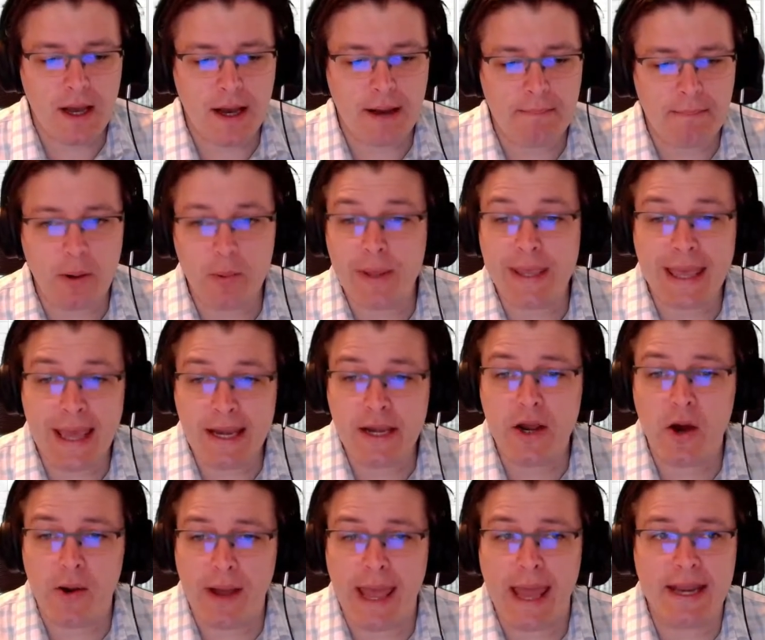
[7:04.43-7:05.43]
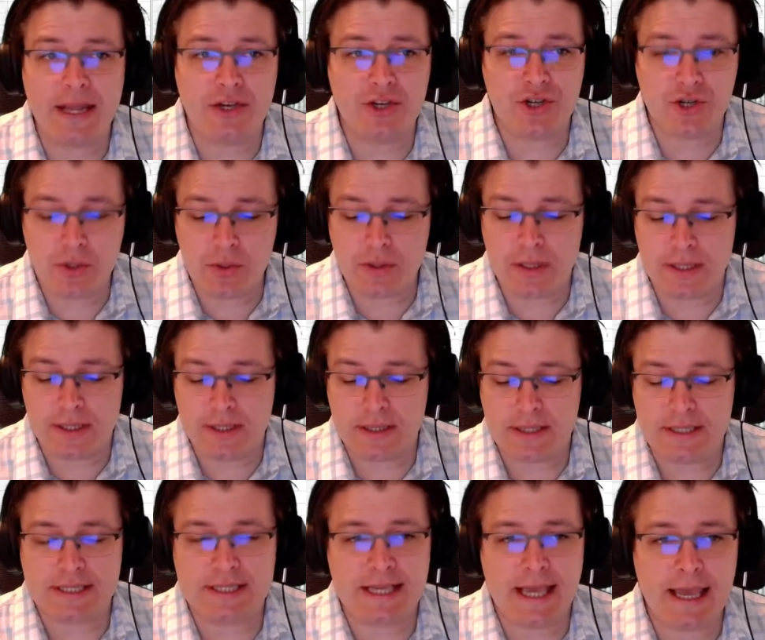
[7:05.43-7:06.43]
but we can go ahead and do
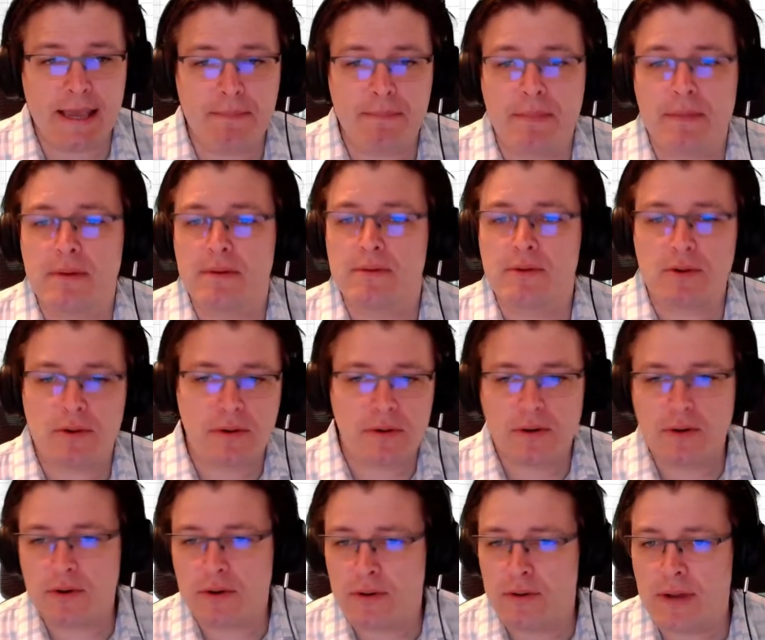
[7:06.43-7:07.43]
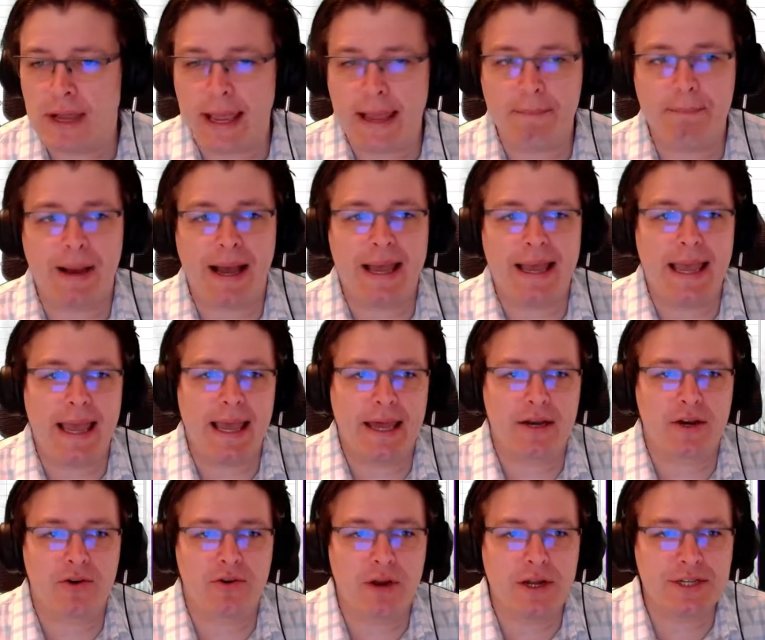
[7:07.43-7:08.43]
the same by
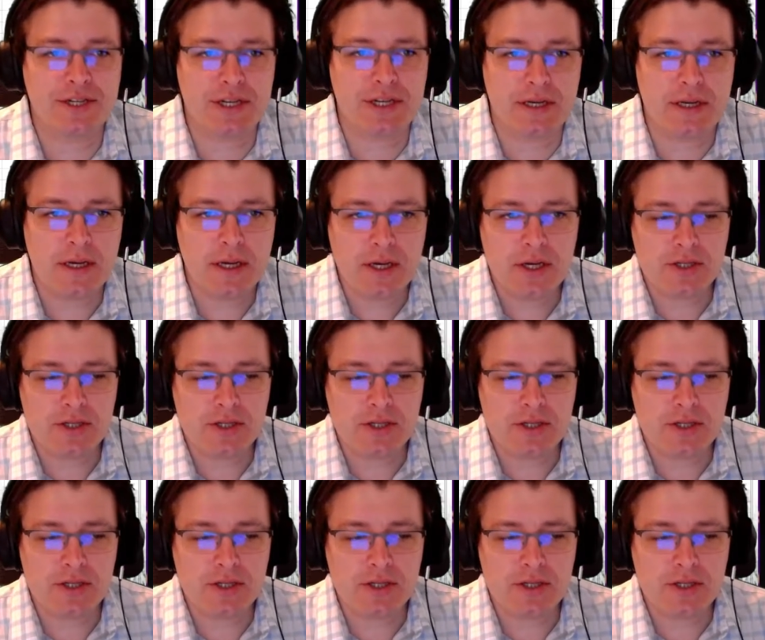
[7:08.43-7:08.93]
hand crunching.